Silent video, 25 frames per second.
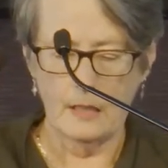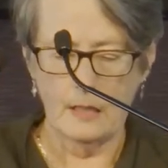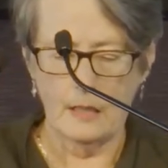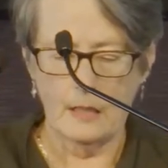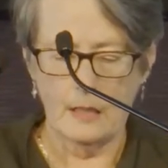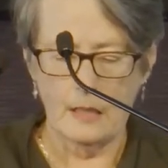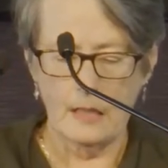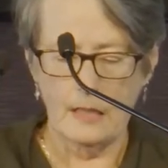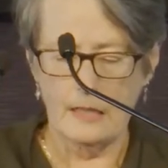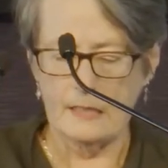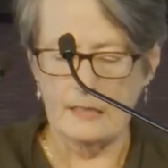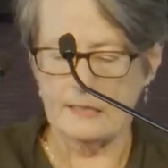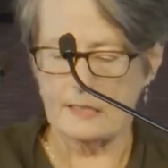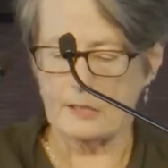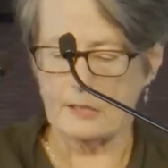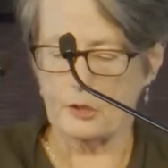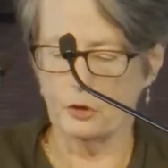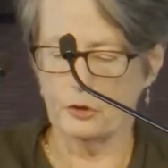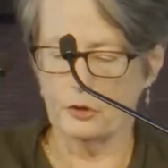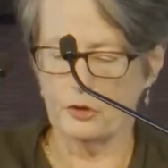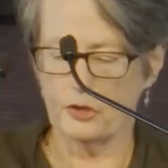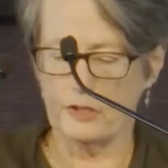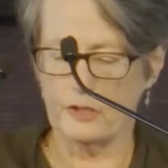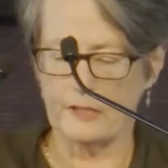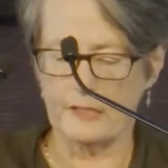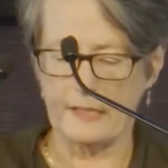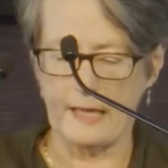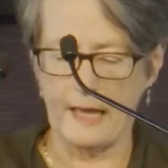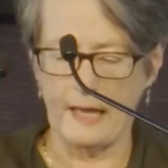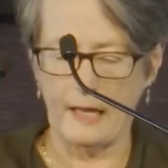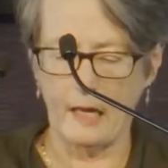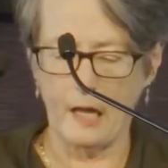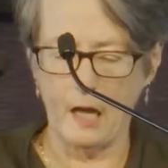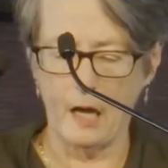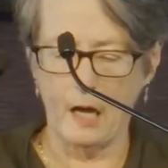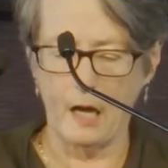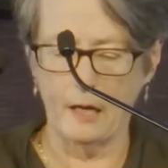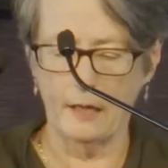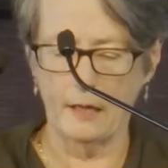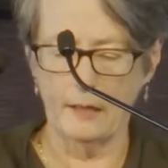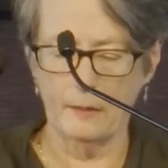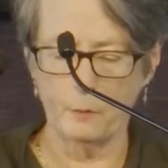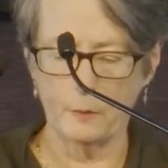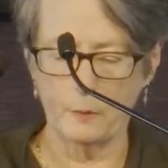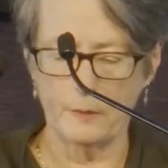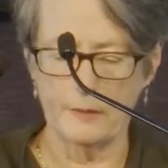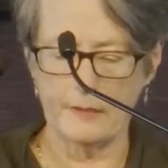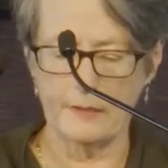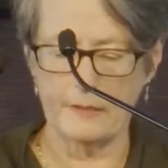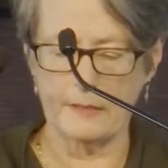His staunchest ally
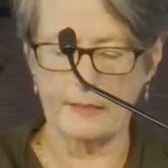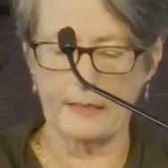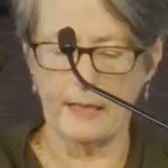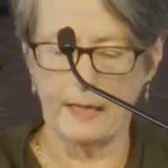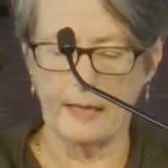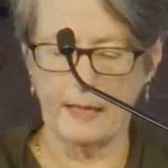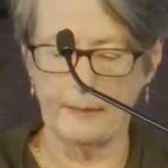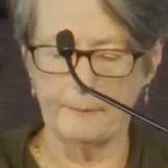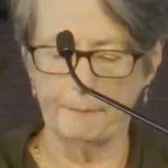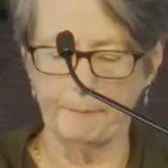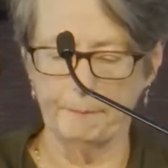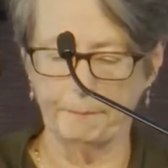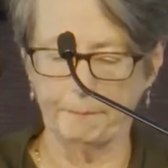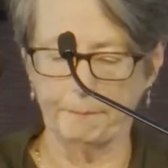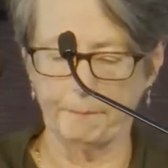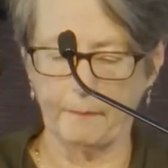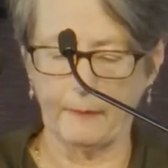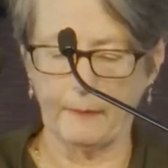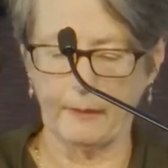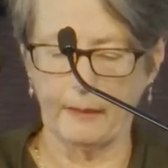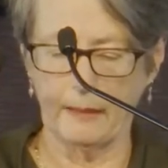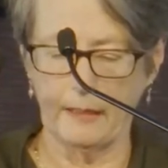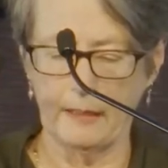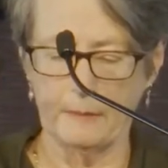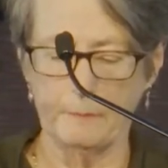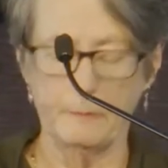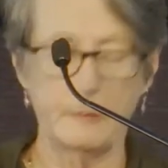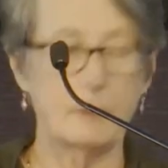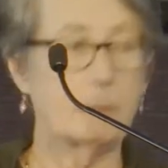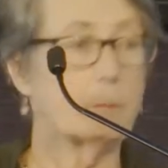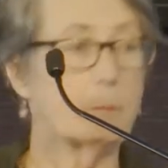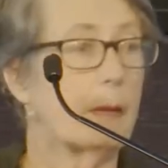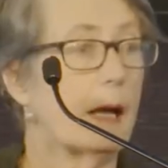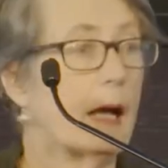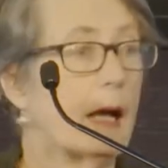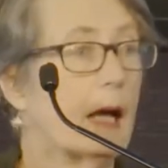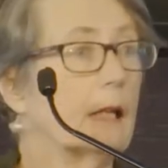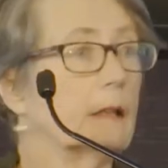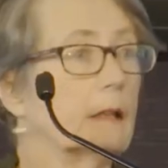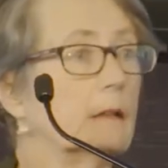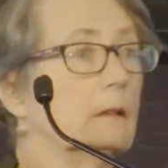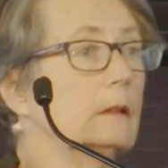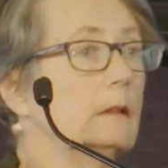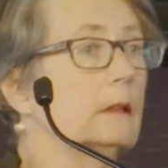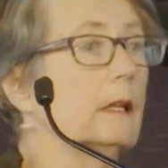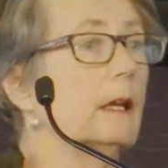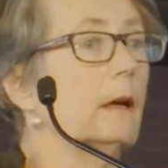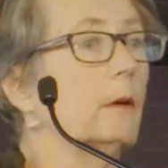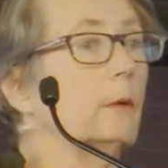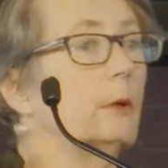was Edmund
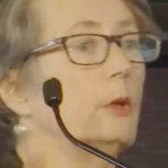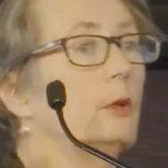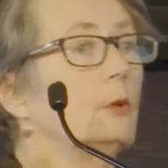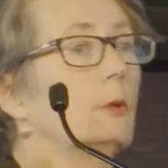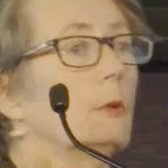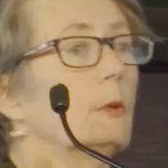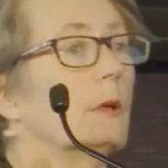Barton. Now, who do I